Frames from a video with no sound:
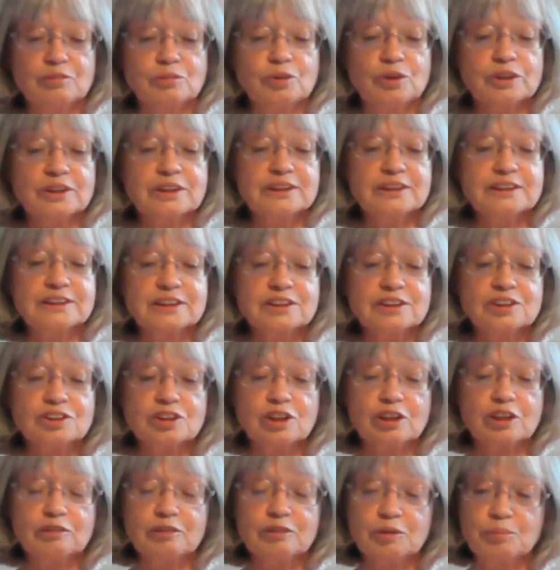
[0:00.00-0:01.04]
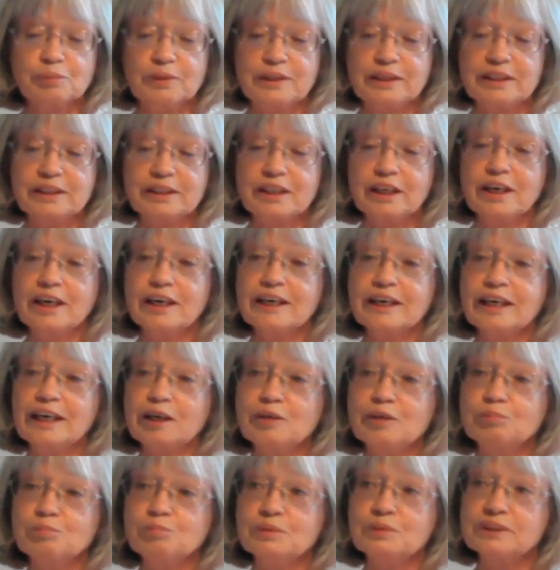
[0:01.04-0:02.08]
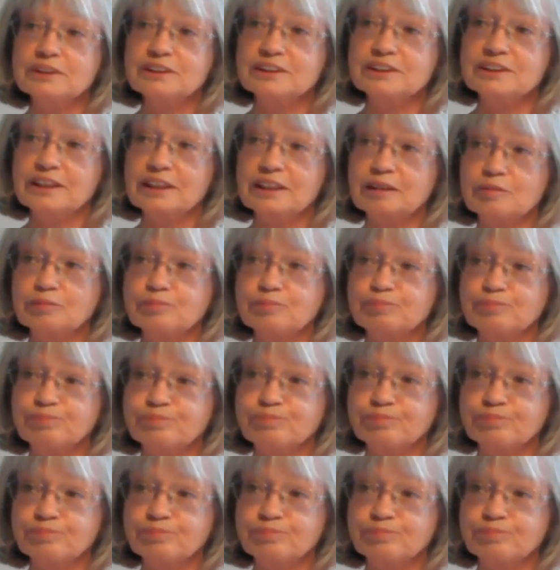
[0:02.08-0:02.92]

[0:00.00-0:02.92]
What is this showing me that I am missing?